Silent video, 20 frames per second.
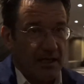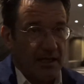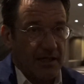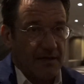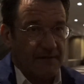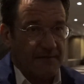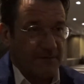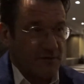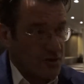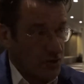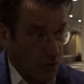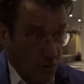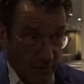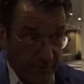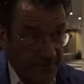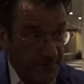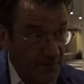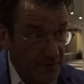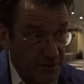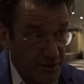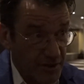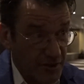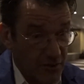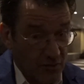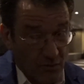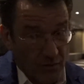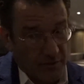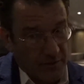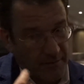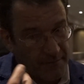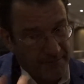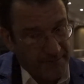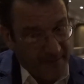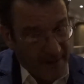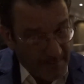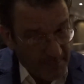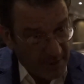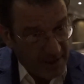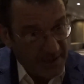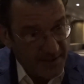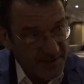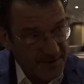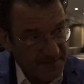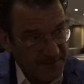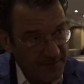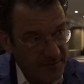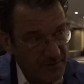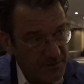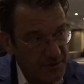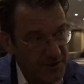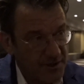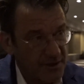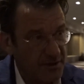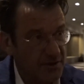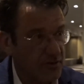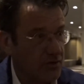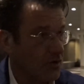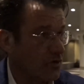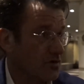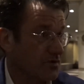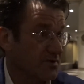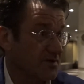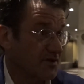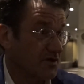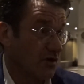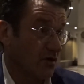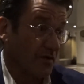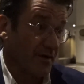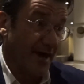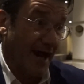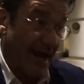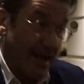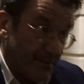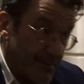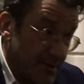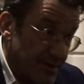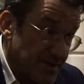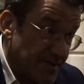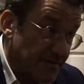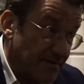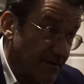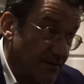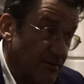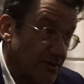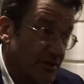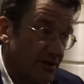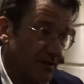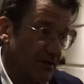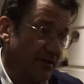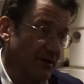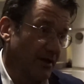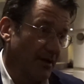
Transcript: If it's your future, or your family's future, or it's your neighbor's future,